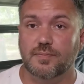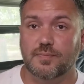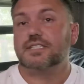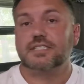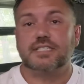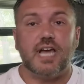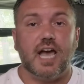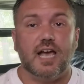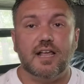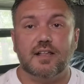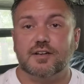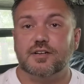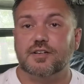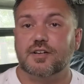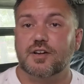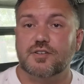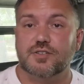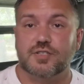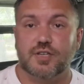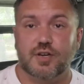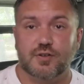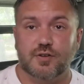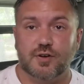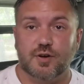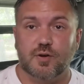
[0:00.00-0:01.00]
Skylar
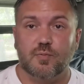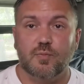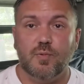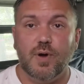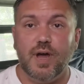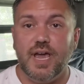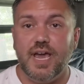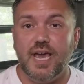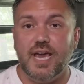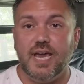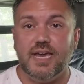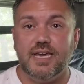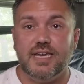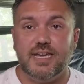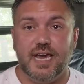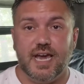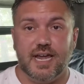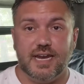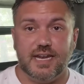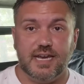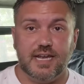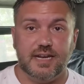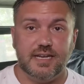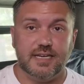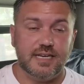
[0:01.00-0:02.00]
goes on her way,
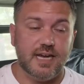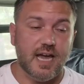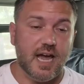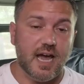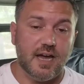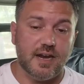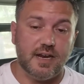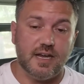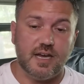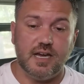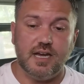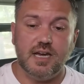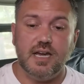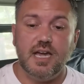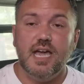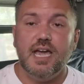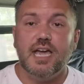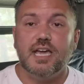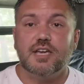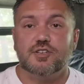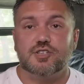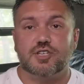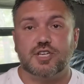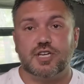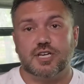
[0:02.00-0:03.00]
yada, yada, yada.
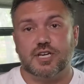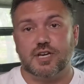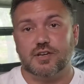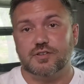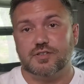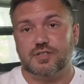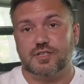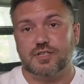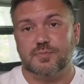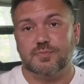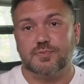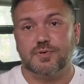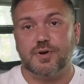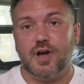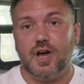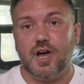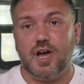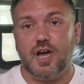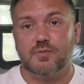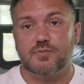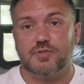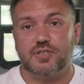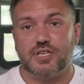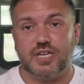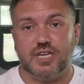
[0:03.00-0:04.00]
She goes to the
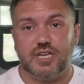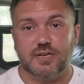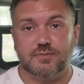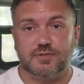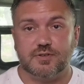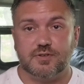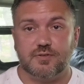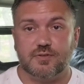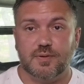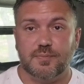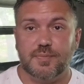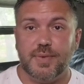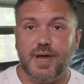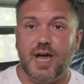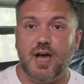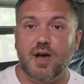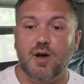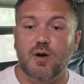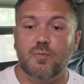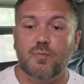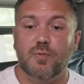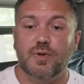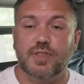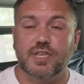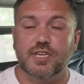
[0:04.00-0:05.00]
prom, she keeps going
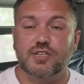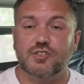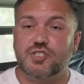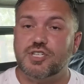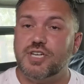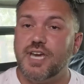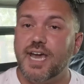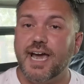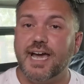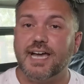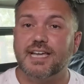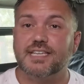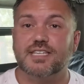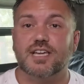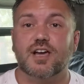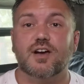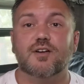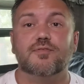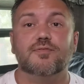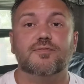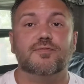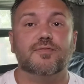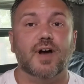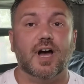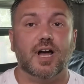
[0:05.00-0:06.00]
about. Well, then she has
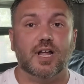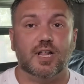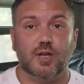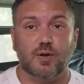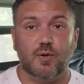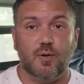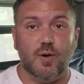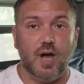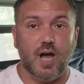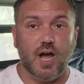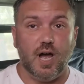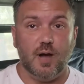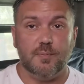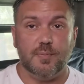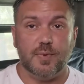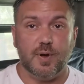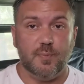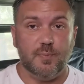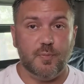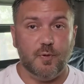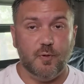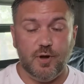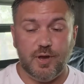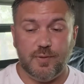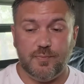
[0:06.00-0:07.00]
a follow up
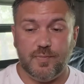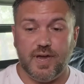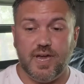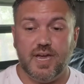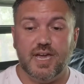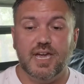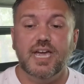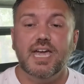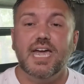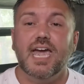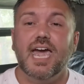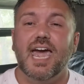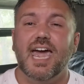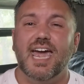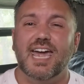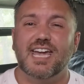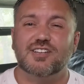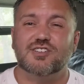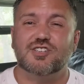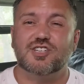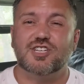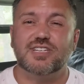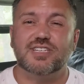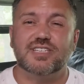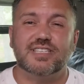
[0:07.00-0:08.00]
appointment,
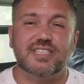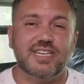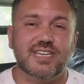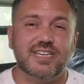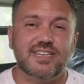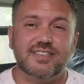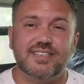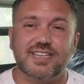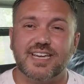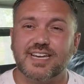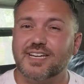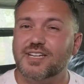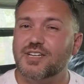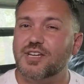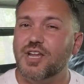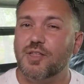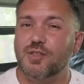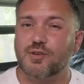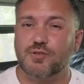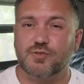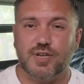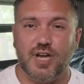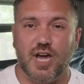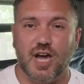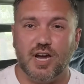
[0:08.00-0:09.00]
and she sees like
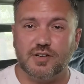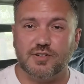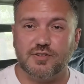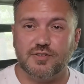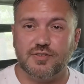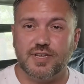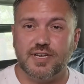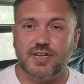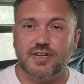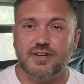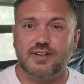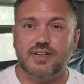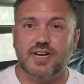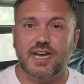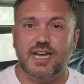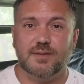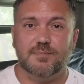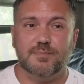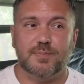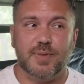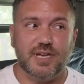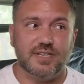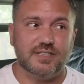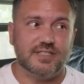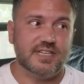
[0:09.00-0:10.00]
another doctor there,
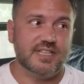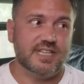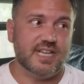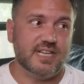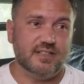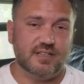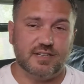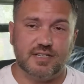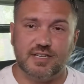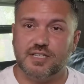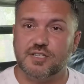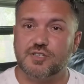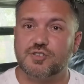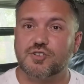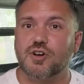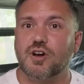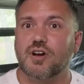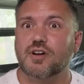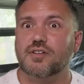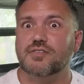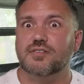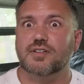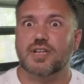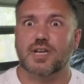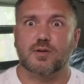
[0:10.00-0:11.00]
and basically they look at the
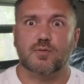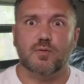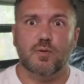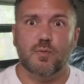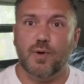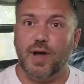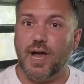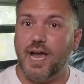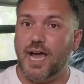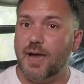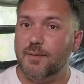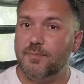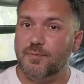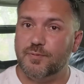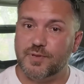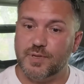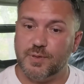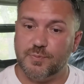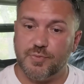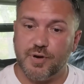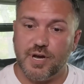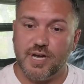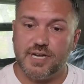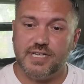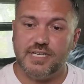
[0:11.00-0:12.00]
chart and they're like, well, what happened
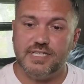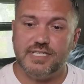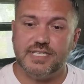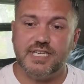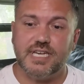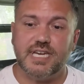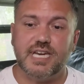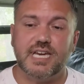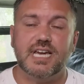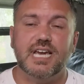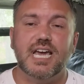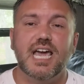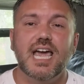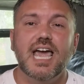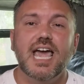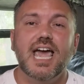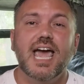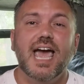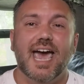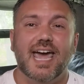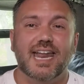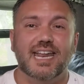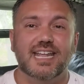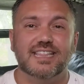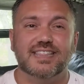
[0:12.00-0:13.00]
with the pregnancy?
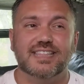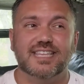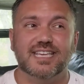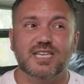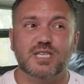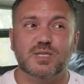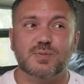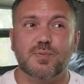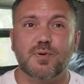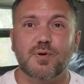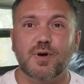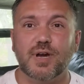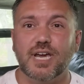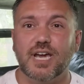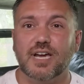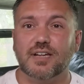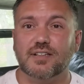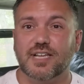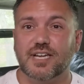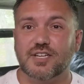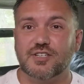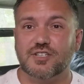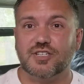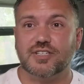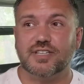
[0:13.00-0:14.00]
And at this point,
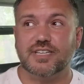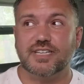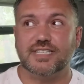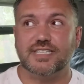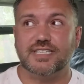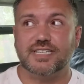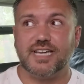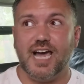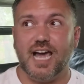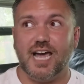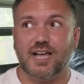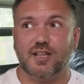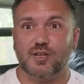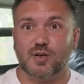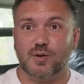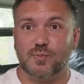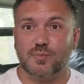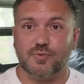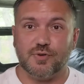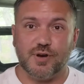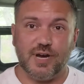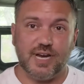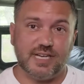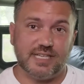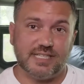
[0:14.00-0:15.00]
allegedly,
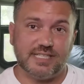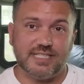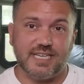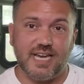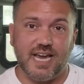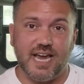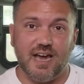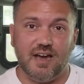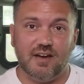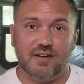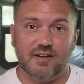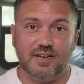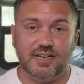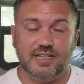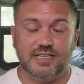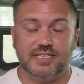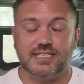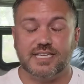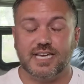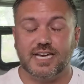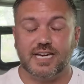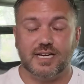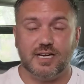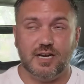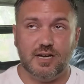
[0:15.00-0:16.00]
Skylar breaks down and
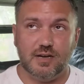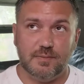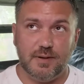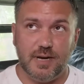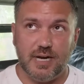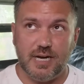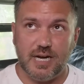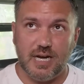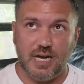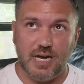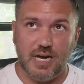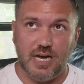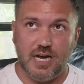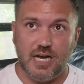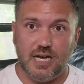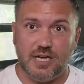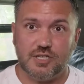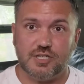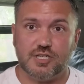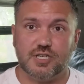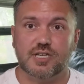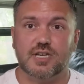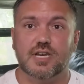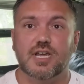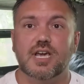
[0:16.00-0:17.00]
it's like, oh my
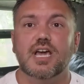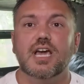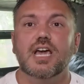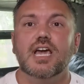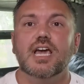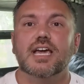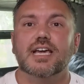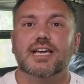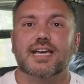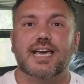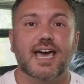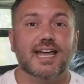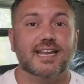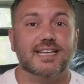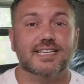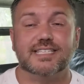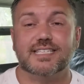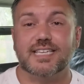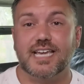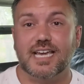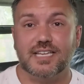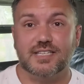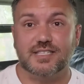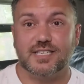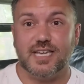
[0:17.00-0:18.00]
gosh, and kind
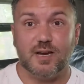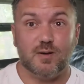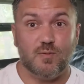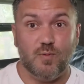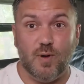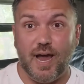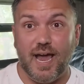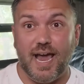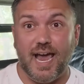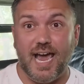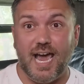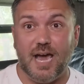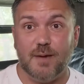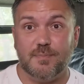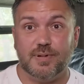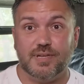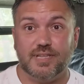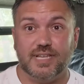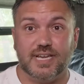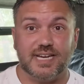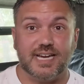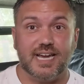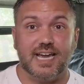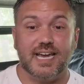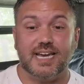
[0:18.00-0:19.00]
of says like what
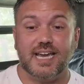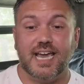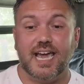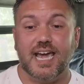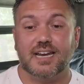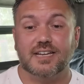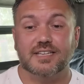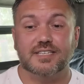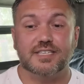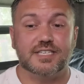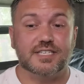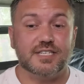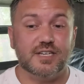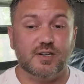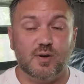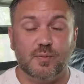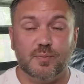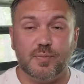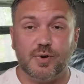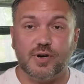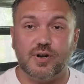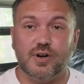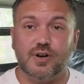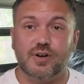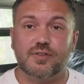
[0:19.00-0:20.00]
happened. Like, I had a
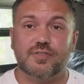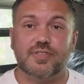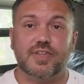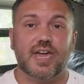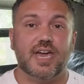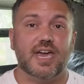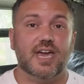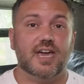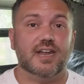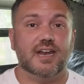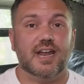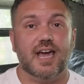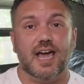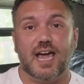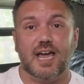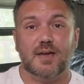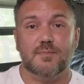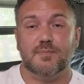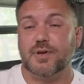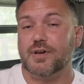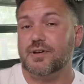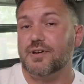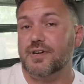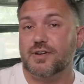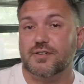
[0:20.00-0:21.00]
stillbirth and
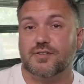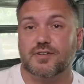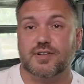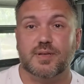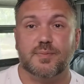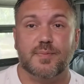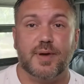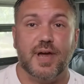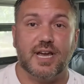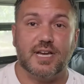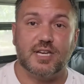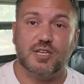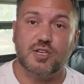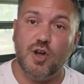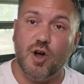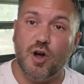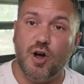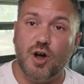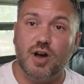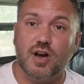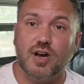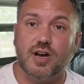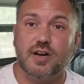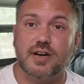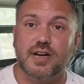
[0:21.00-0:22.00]
I buried her in the
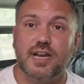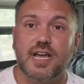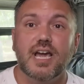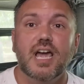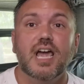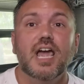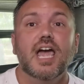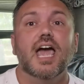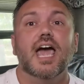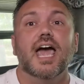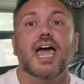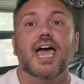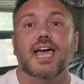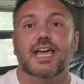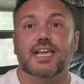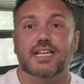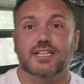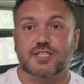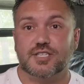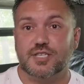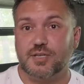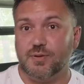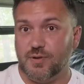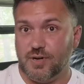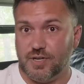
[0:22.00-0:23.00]
backyard,
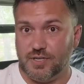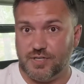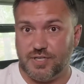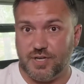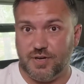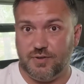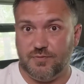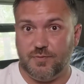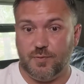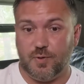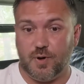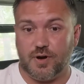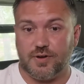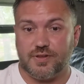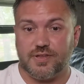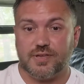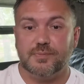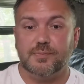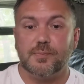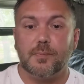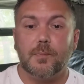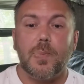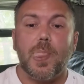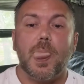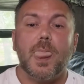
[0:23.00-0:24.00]
and so on and so forth.
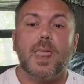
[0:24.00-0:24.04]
